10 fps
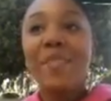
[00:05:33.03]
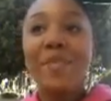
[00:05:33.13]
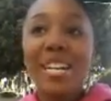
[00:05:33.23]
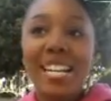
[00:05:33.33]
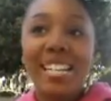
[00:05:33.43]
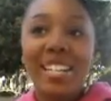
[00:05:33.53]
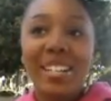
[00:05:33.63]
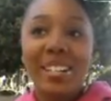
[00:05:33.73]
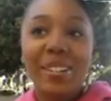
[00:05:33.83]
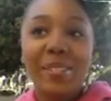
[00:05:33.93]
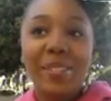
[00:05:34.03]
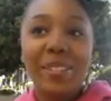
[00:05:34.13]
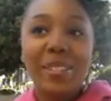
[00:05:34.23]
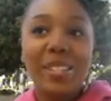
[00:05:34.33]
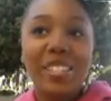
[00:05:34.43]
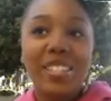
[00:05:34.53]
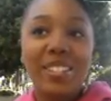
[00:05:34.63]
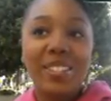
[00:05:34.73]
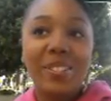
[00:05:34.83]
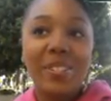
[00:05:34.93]
but um
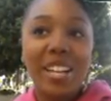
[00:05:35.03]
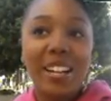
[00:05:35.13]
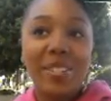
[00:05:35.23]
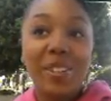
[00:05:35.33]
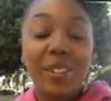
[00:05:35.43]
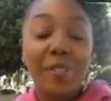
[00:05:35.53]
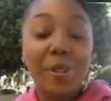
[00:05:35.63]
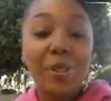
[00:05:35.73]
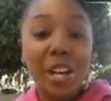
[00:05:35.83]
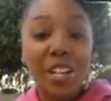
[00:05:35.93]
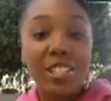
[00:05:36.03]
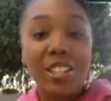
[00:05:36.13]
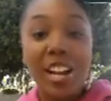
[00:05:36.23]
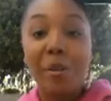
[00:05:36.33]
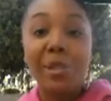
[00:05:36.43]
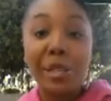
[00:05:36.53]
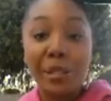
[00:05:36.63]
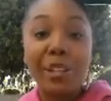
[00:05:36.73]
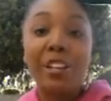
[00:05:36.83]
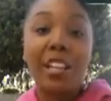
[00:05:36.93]
so when I was on the phone talking to her I was
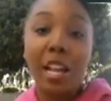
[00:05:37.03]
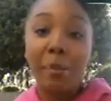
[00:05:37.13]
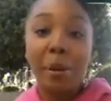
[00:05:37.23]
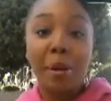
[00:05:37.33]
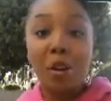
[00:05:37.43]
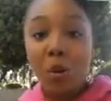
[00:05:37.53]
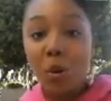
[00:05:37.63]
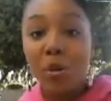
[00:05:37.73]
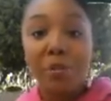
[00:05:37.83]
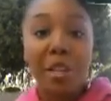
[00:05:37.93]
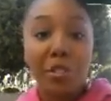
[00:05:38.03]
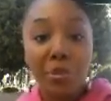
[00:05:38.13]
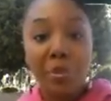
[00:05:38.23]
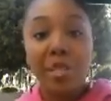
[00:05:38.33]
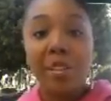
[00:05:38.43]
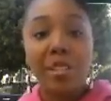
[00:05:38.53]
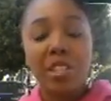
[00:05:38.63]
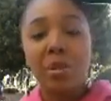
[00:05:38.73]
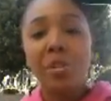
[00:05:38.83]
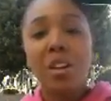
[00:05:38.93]
telling her like about my goals and my dreams and everything
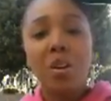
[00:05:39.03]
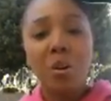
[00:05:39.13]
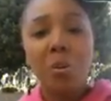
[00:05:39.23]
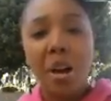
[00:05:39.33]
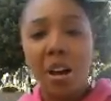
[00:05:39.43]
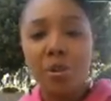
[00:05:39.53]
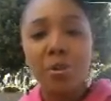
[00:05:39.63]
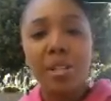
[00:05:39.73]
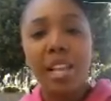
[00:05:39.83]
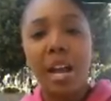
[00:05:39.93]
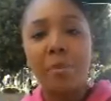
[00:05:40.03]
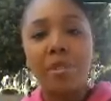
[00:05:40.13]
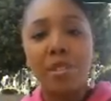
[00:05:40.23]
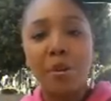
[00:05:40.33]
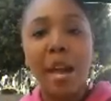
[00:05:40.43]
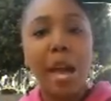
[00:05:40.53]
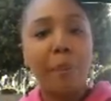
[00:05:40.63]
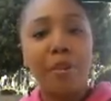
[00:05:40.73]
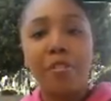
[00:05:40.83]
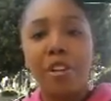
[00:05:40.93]
she was like oh wow Joy like I'm so
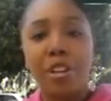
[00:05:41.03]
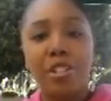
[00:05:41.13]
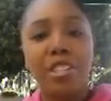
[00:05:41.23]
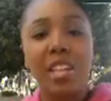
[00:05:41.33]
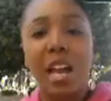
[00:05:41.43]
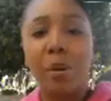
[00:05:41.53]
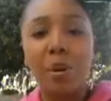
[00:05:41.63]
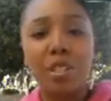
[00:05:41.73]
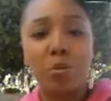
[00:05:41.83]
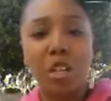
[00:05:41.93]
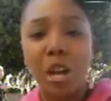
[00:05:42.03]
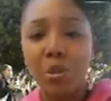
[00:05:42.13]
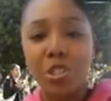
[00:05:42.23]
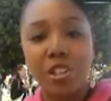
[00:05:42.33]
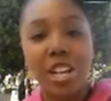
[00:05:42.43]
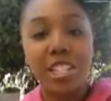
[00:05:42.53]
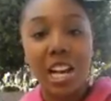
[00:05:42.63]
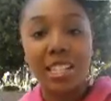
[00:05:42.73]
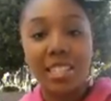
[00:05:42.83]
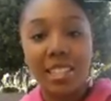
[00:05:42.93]
happy for you she said I wish when I was your age
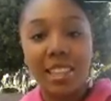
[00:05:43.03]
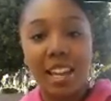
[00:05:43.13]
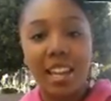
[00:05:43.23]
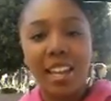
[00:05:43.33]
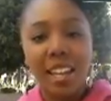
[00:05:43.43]
I did that